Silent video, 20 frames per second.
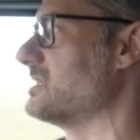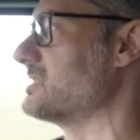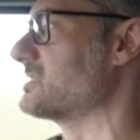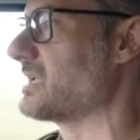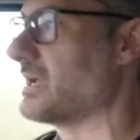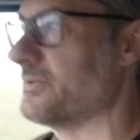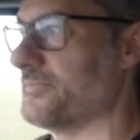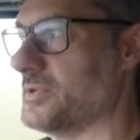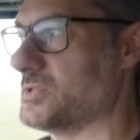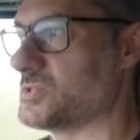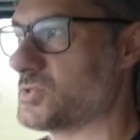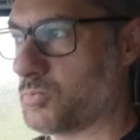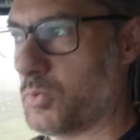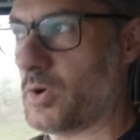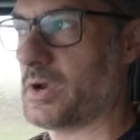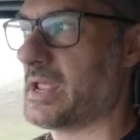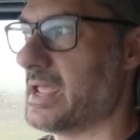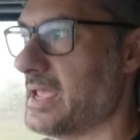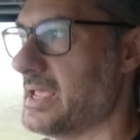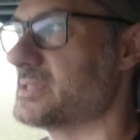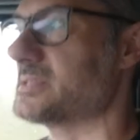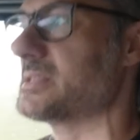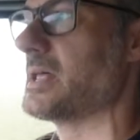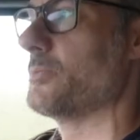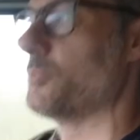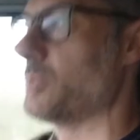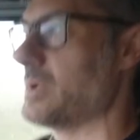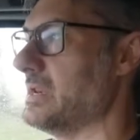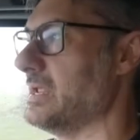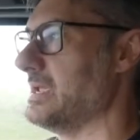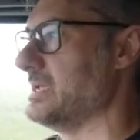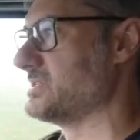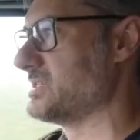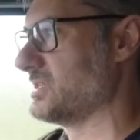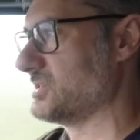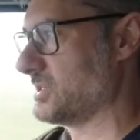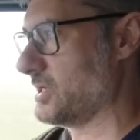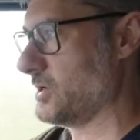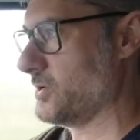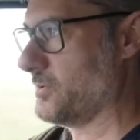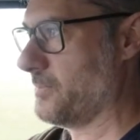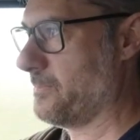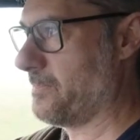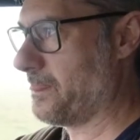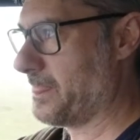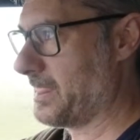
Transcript: discovered what it is that we need to do.